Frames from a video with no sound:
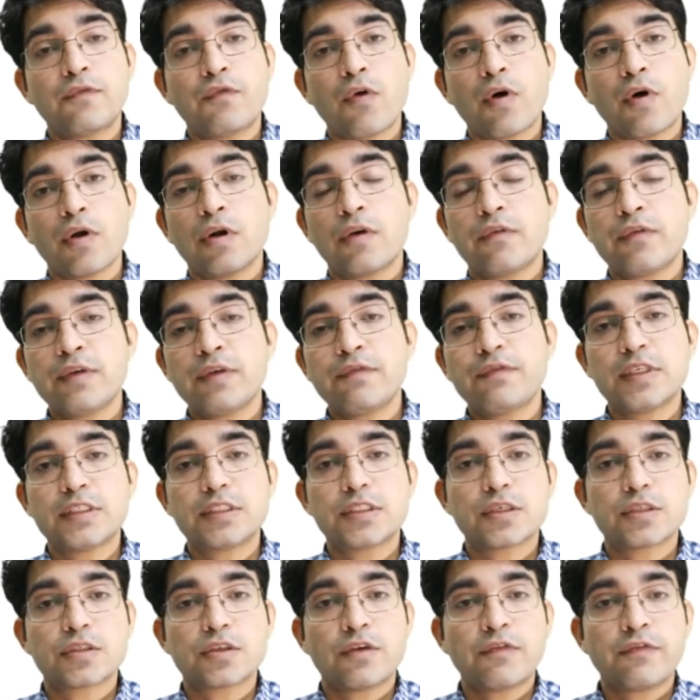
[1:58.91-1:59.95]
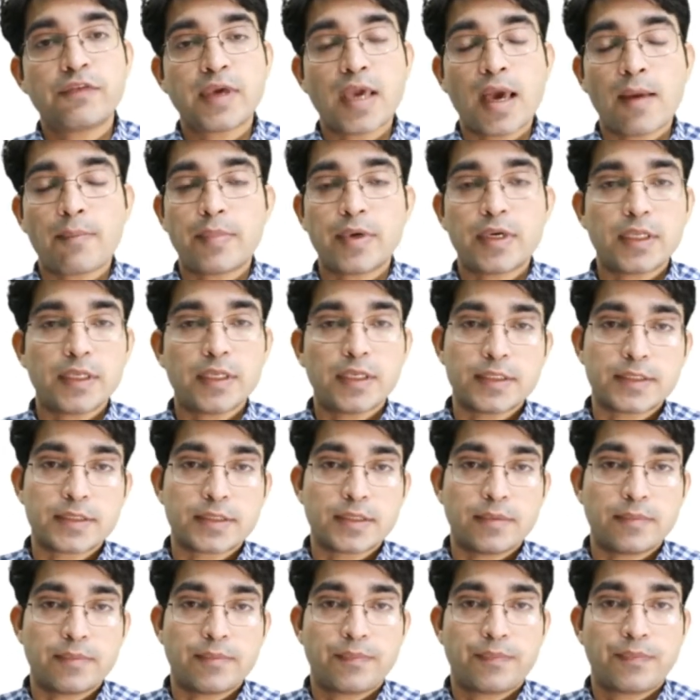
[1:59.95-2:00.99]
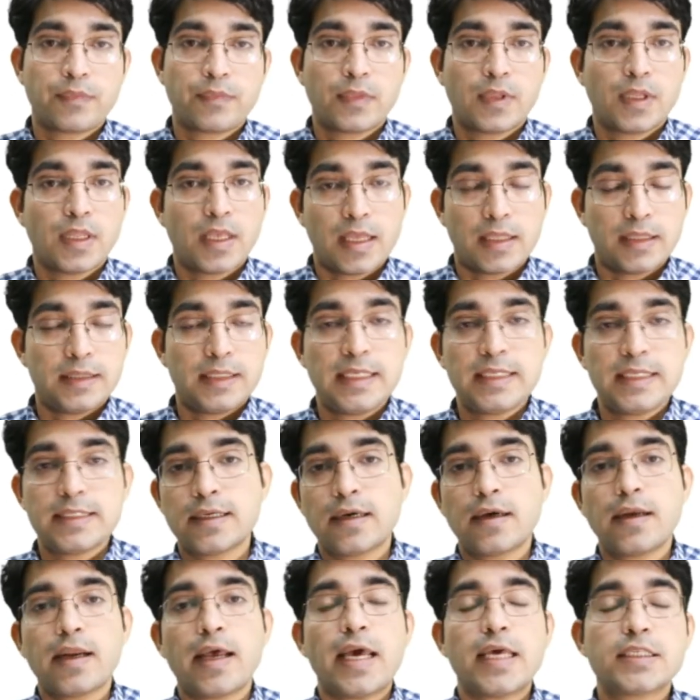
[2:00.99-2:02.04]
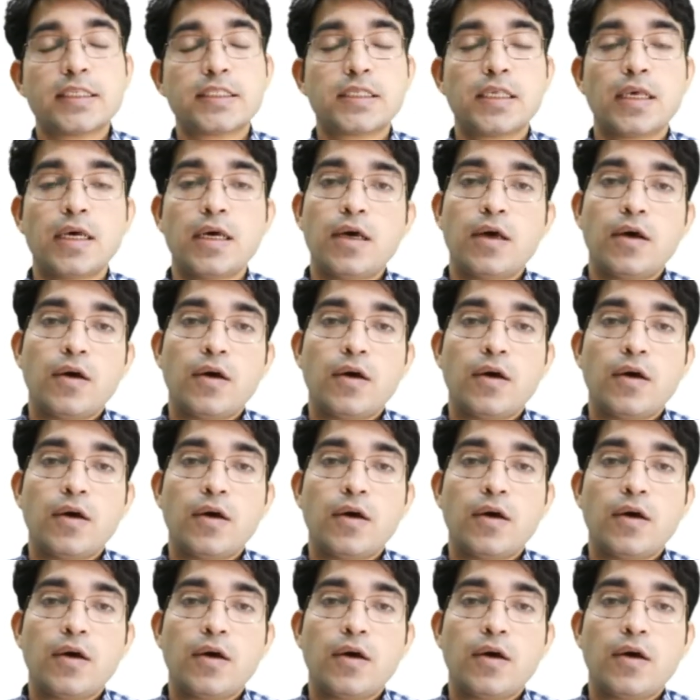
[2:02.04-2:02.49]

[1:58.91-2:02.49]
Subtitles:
following features of capitalism. These are as